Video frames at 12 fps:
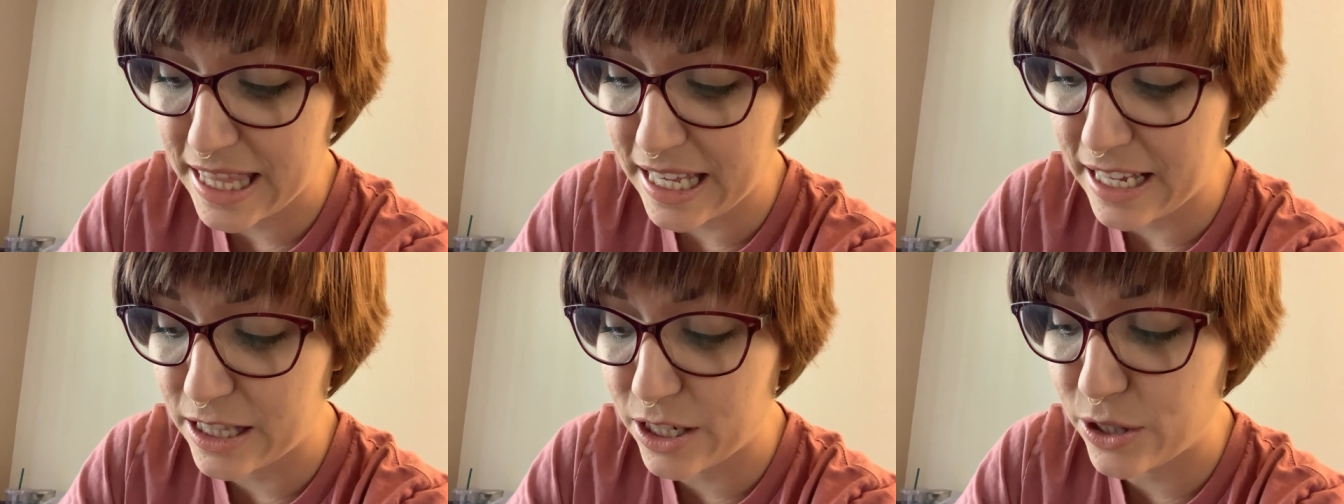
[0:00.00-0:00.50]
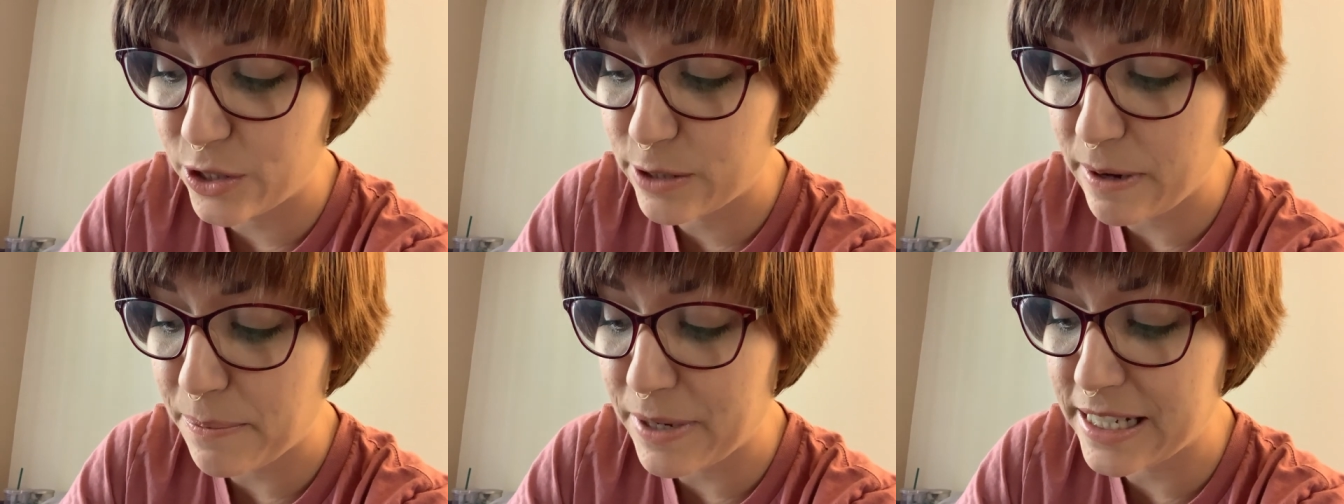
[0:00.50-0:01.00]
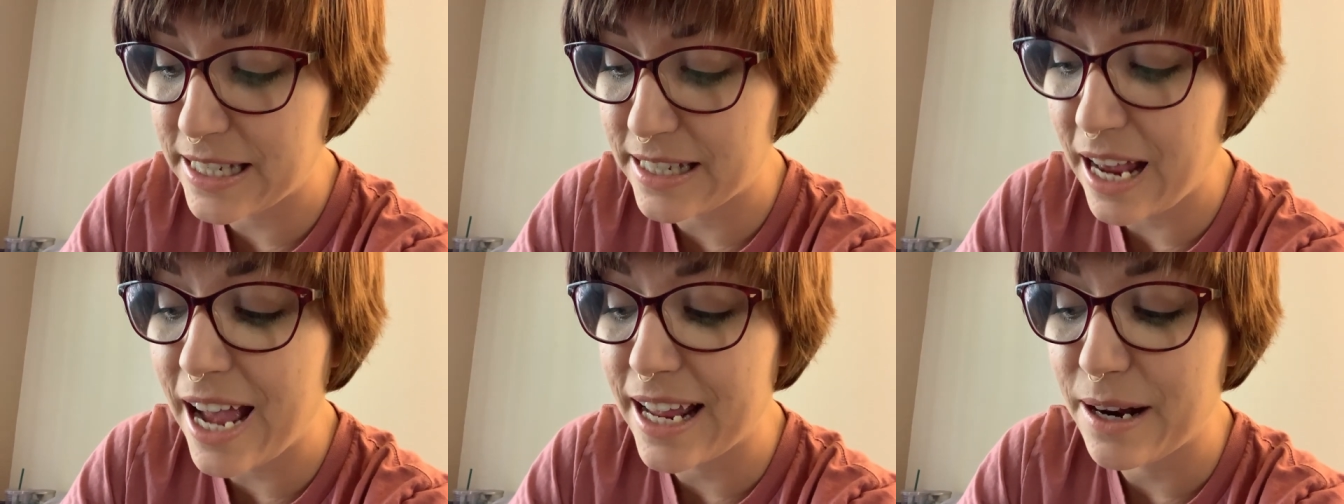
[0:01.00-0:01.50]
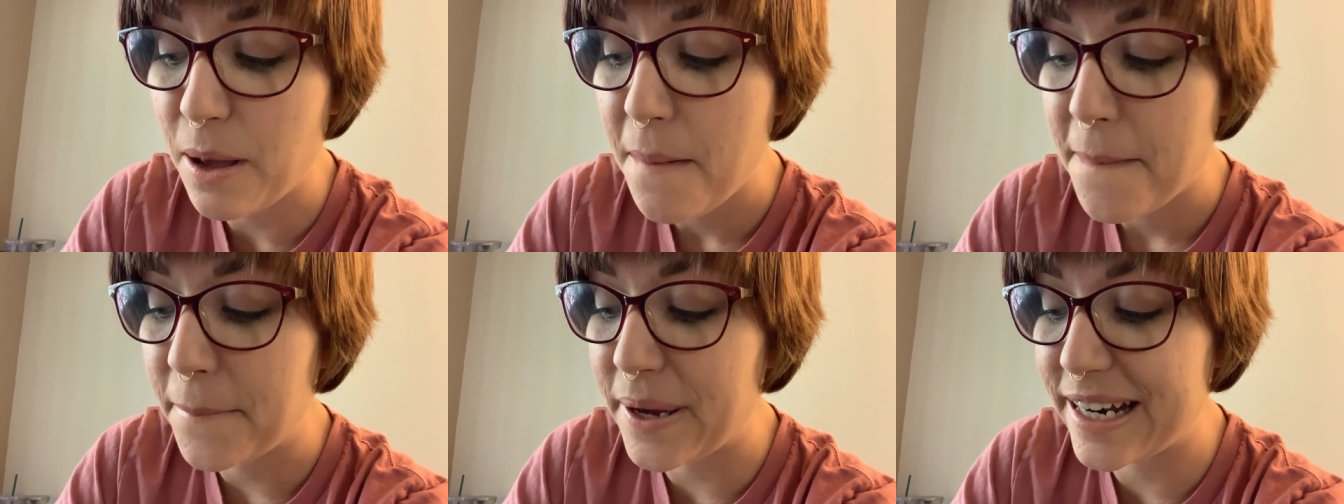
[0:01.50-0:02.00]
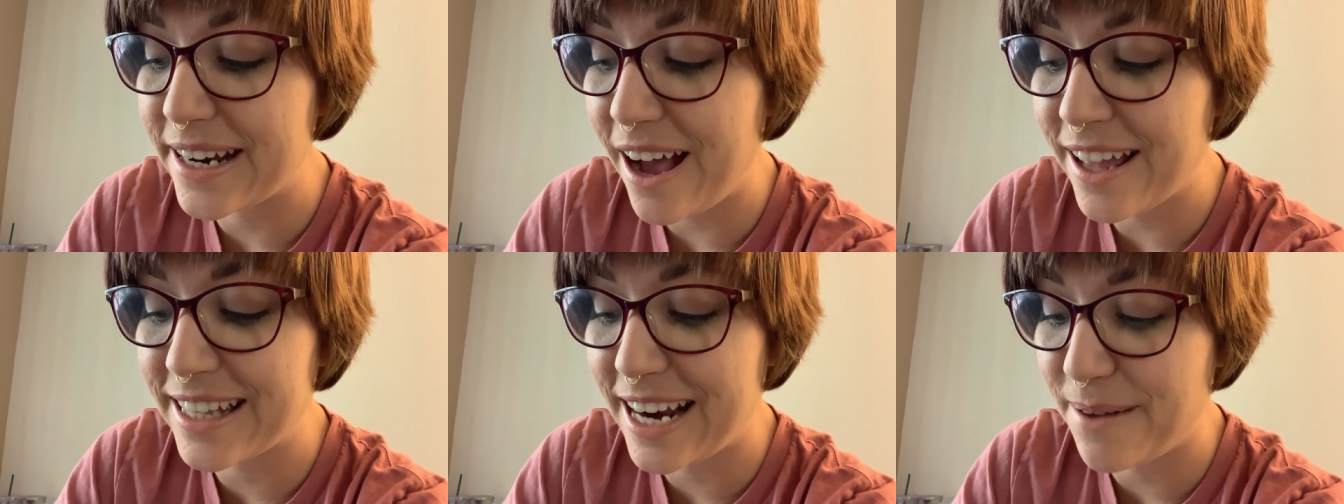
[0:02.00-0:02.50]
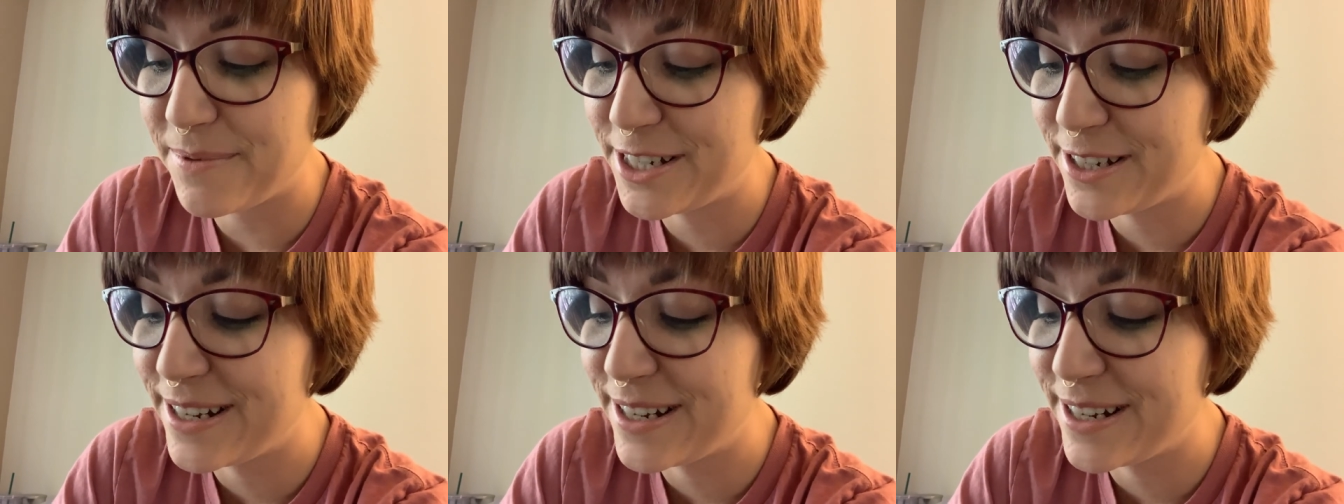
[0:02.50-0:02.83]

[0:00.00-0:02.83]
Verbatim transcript: think. The clothes might be tight, but not that I'm